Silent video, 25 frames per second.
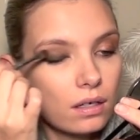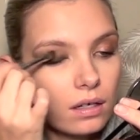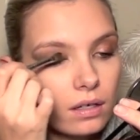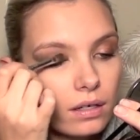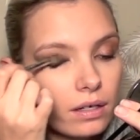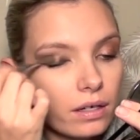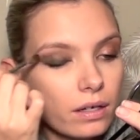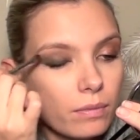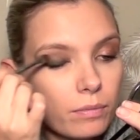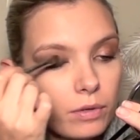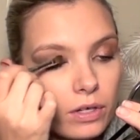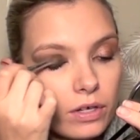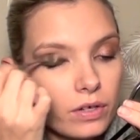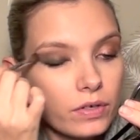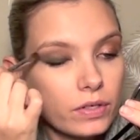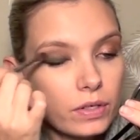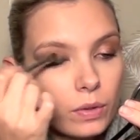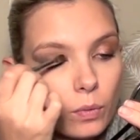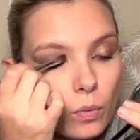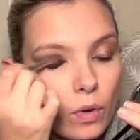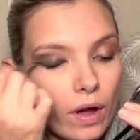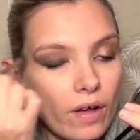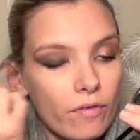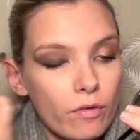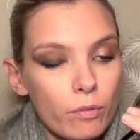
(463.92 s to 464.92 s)
And then I'm
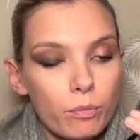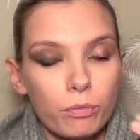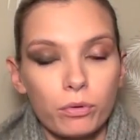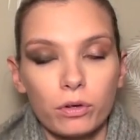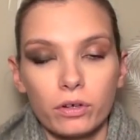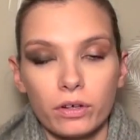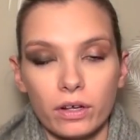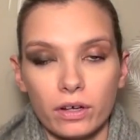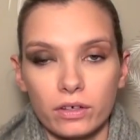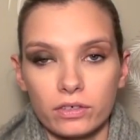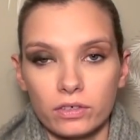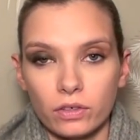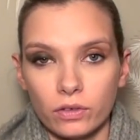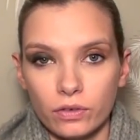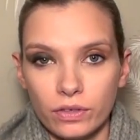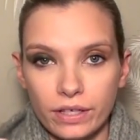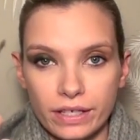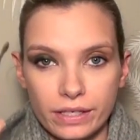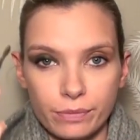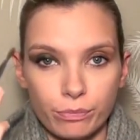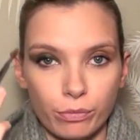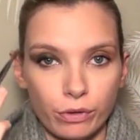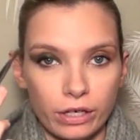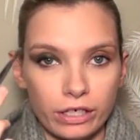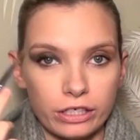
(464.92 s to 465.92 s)
using whatever product's on
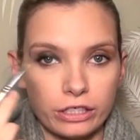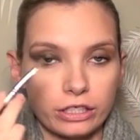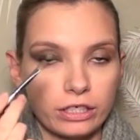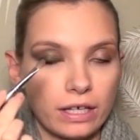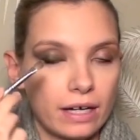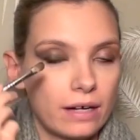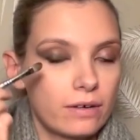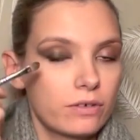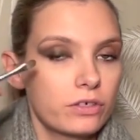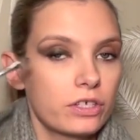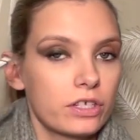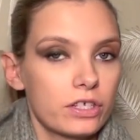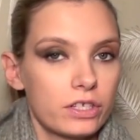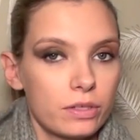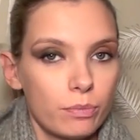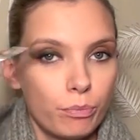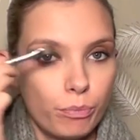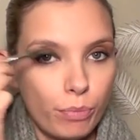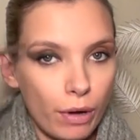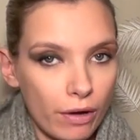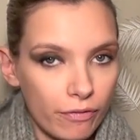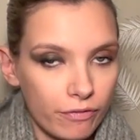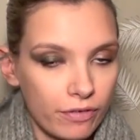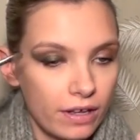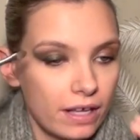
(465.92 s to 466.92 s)
this brush now just to
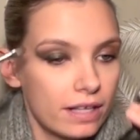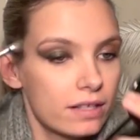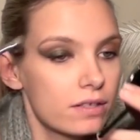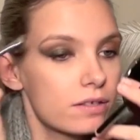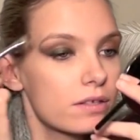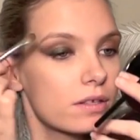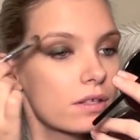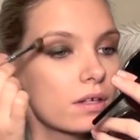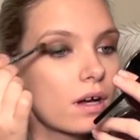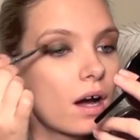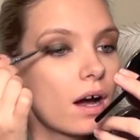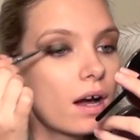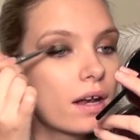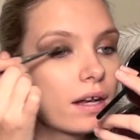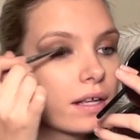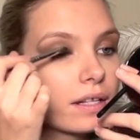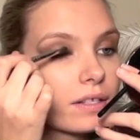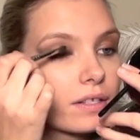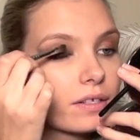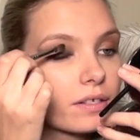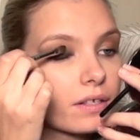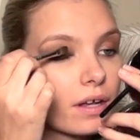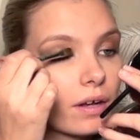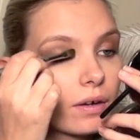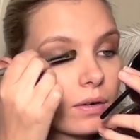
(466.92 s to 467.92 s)
buff it into the
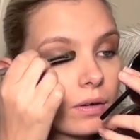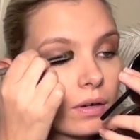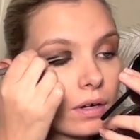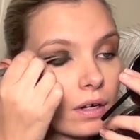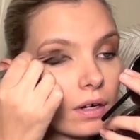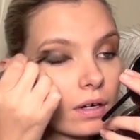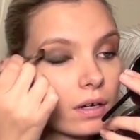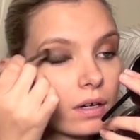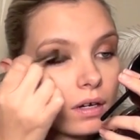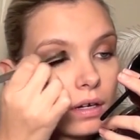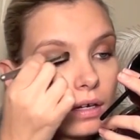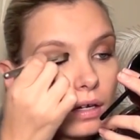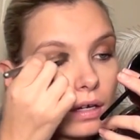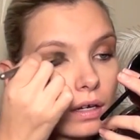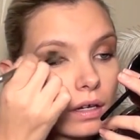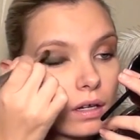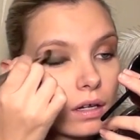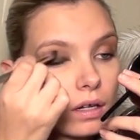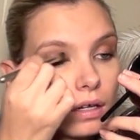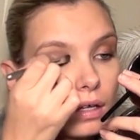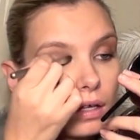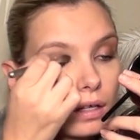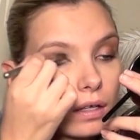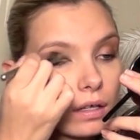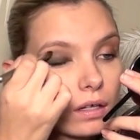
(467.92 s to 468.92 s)
eyelid. So,
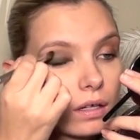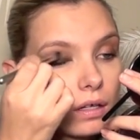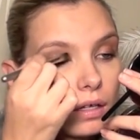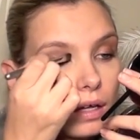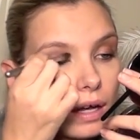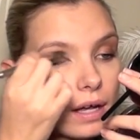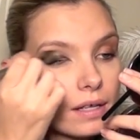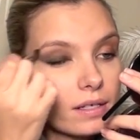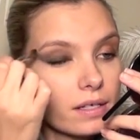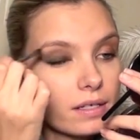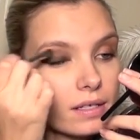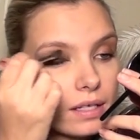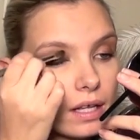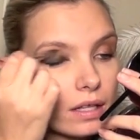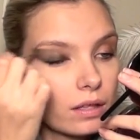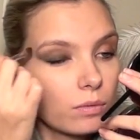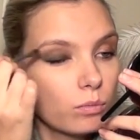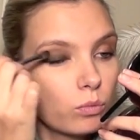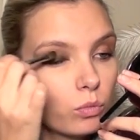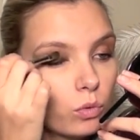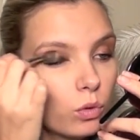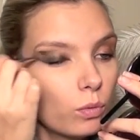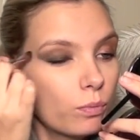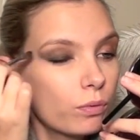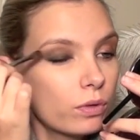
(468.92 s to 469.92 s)
as I said, the
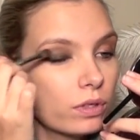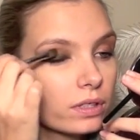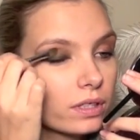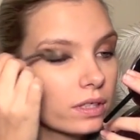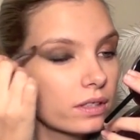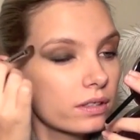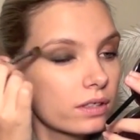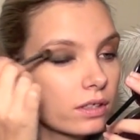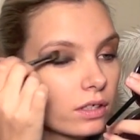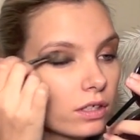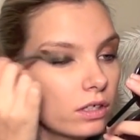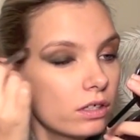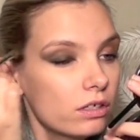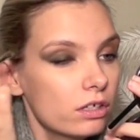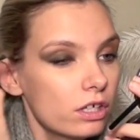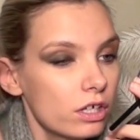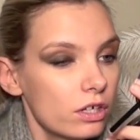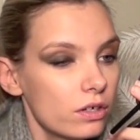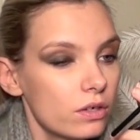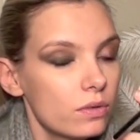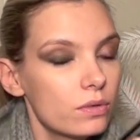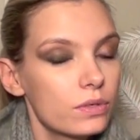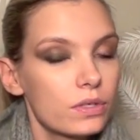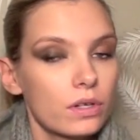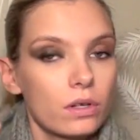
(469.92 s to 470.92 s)
more product that you
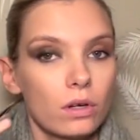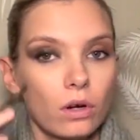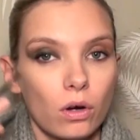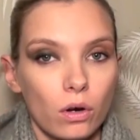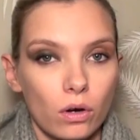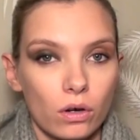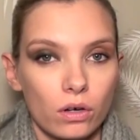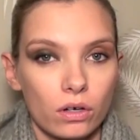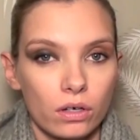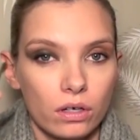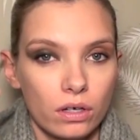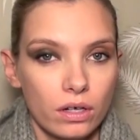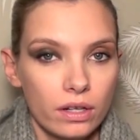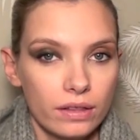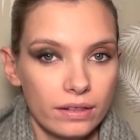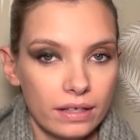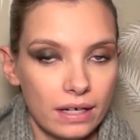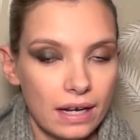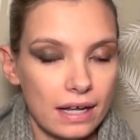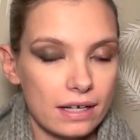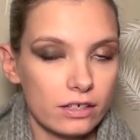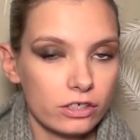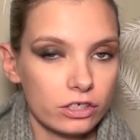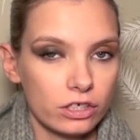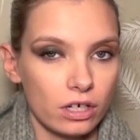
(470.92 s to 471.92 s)
use along the
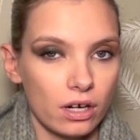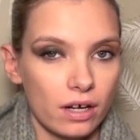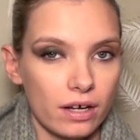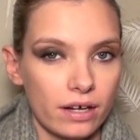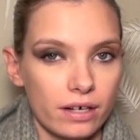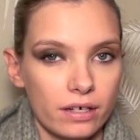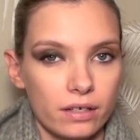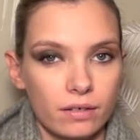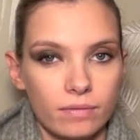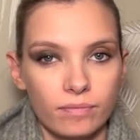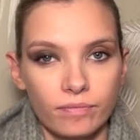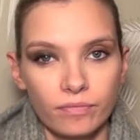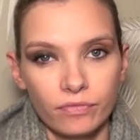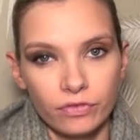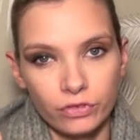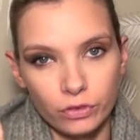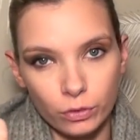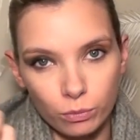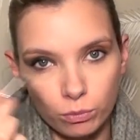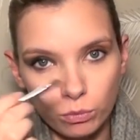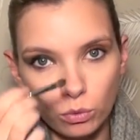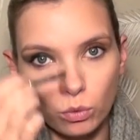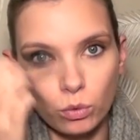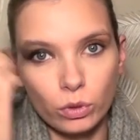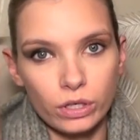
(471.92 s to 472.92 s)
lash line,
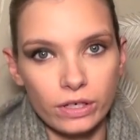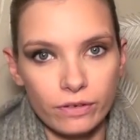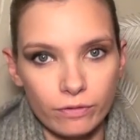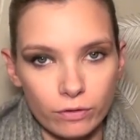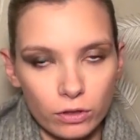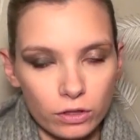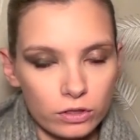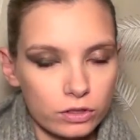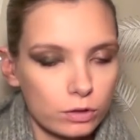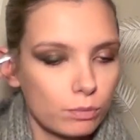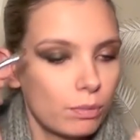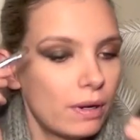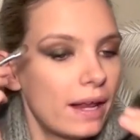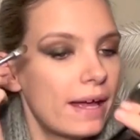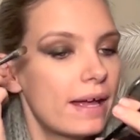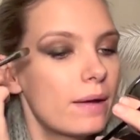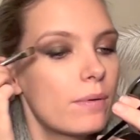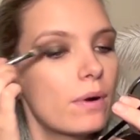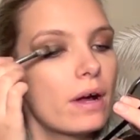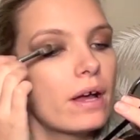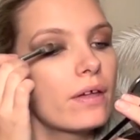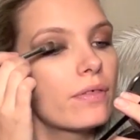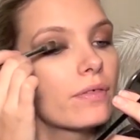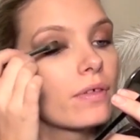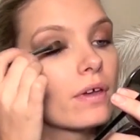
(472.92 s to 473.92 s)
the more you've got to play
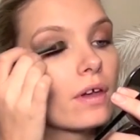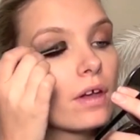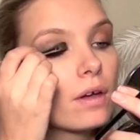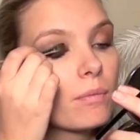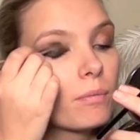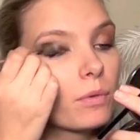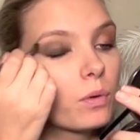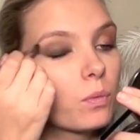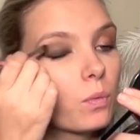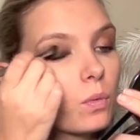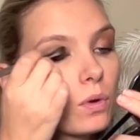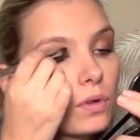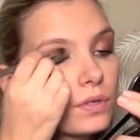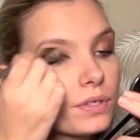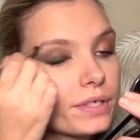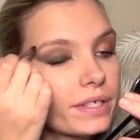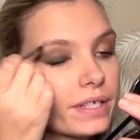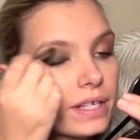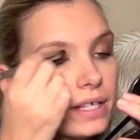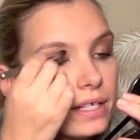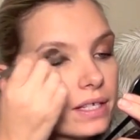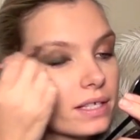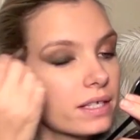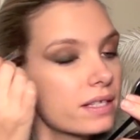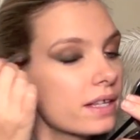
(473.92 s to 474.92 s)
with. But
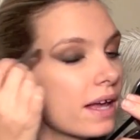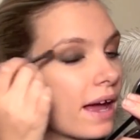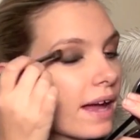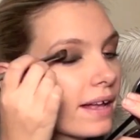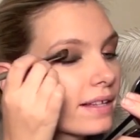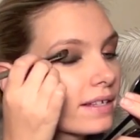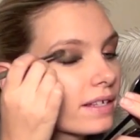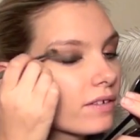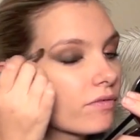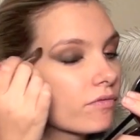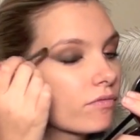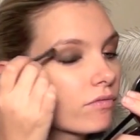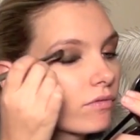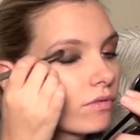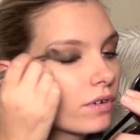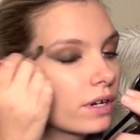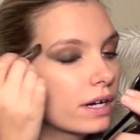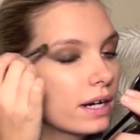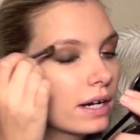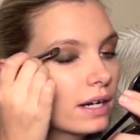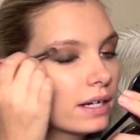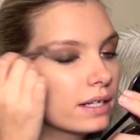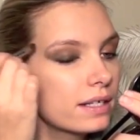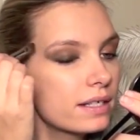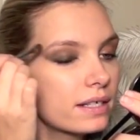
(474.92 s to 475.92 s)
once it's set, it
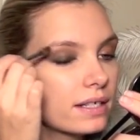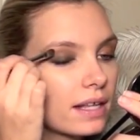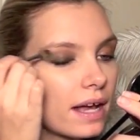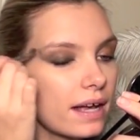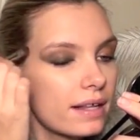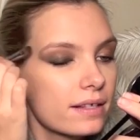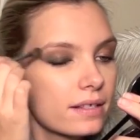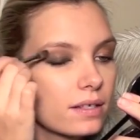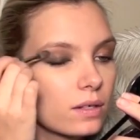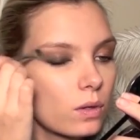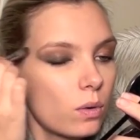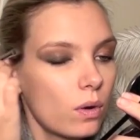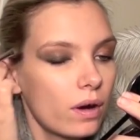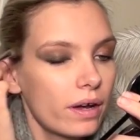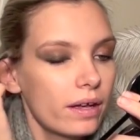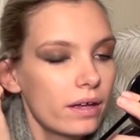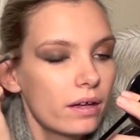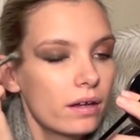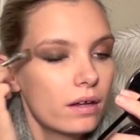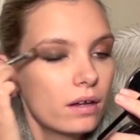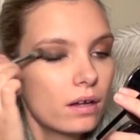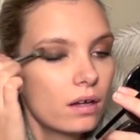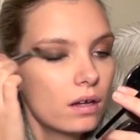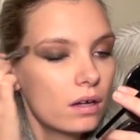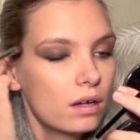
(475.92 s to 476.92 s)
really sets
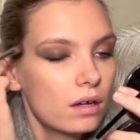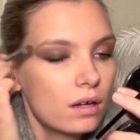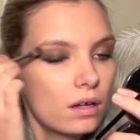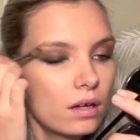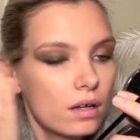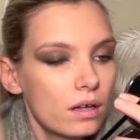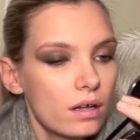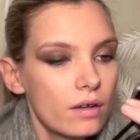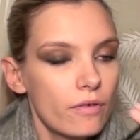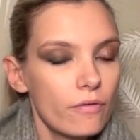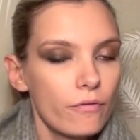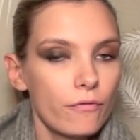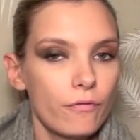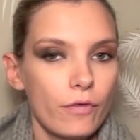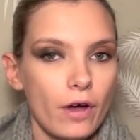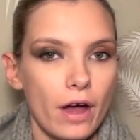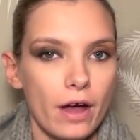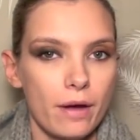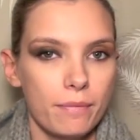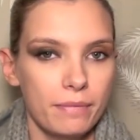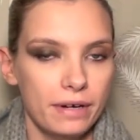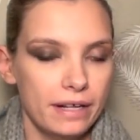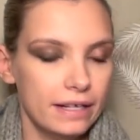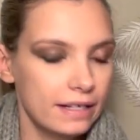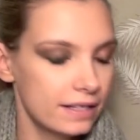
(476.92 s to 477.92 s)
quite
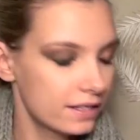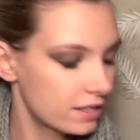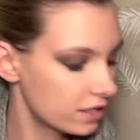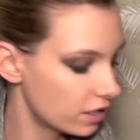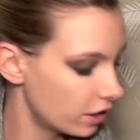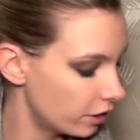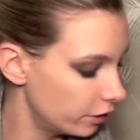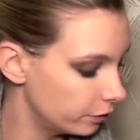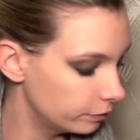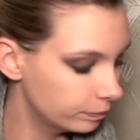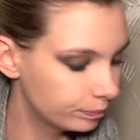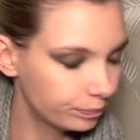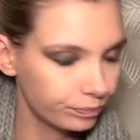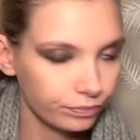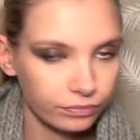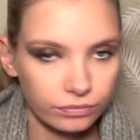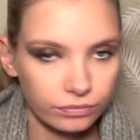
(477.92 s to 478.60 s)
firmly. So